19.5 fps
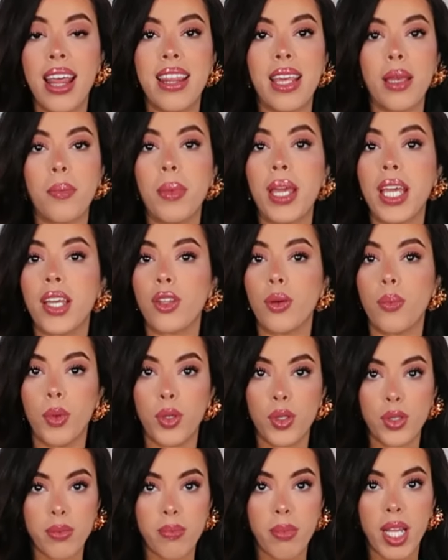they make the
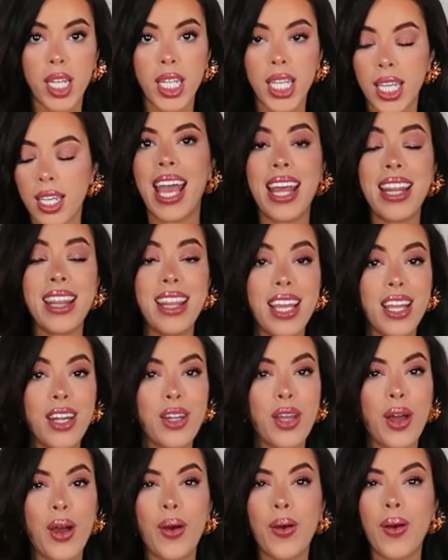most money, and they
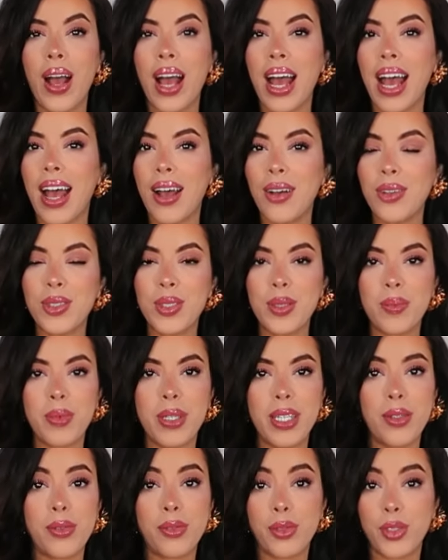know how to
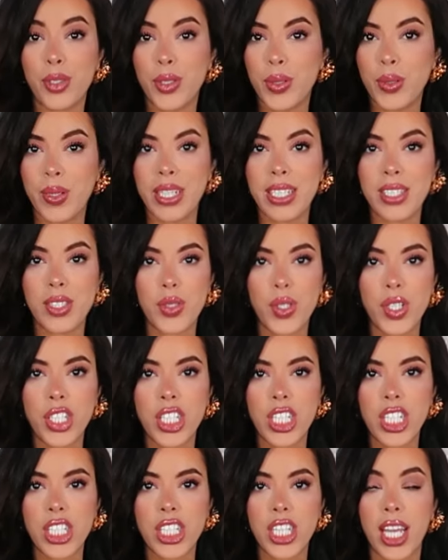be truly
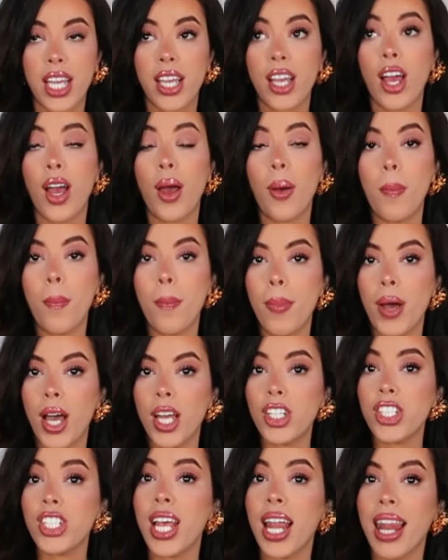strategic
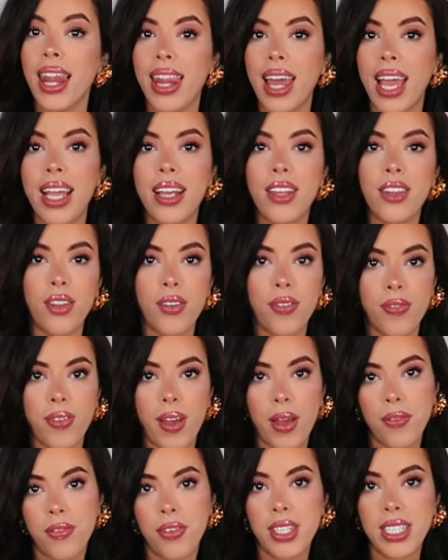much like the
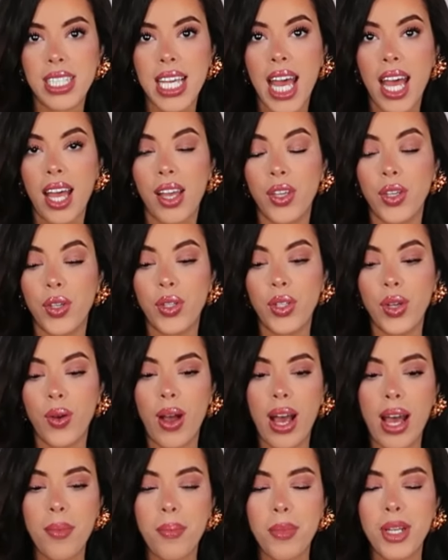femme fatale. You know
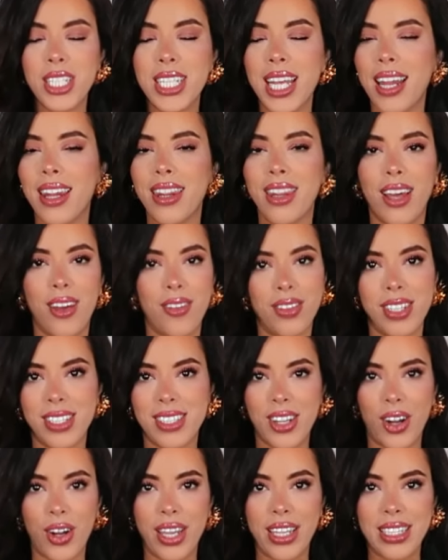how much I love
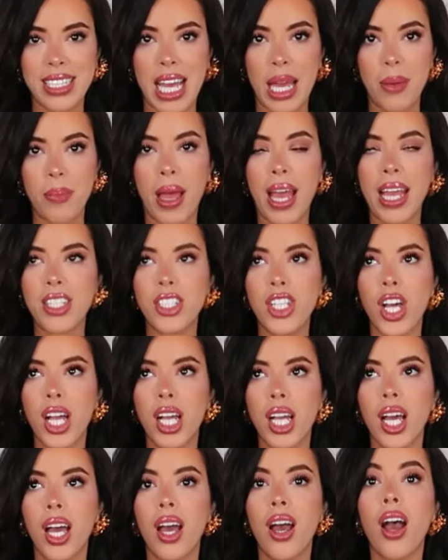this archetype. I
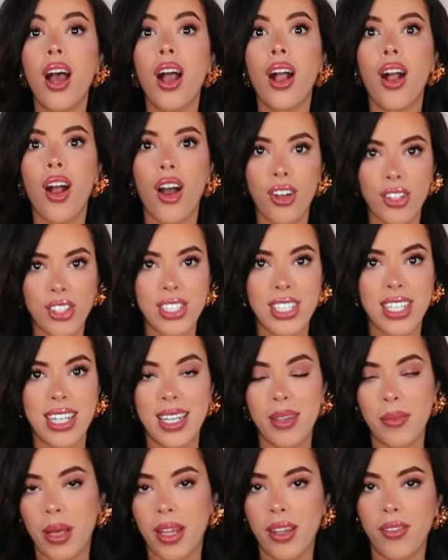talk
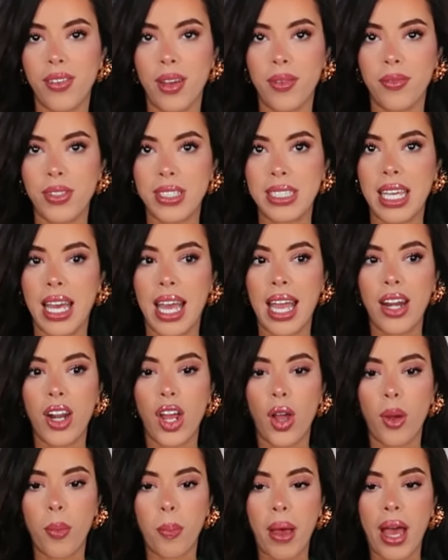constantly about the femme fatale and
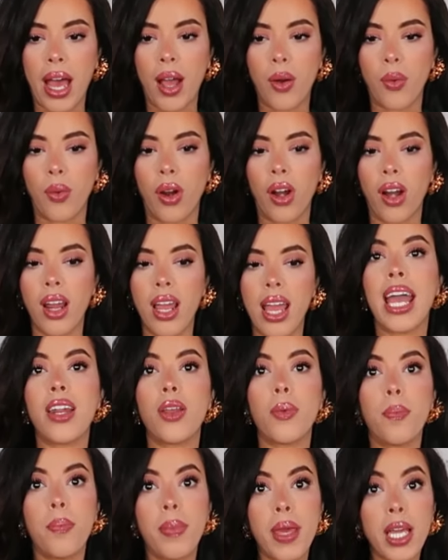her power.
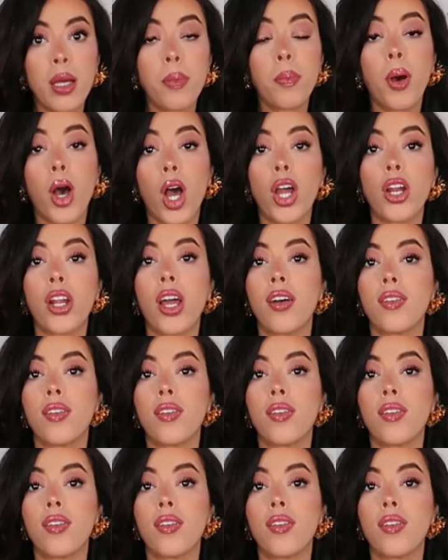And a big part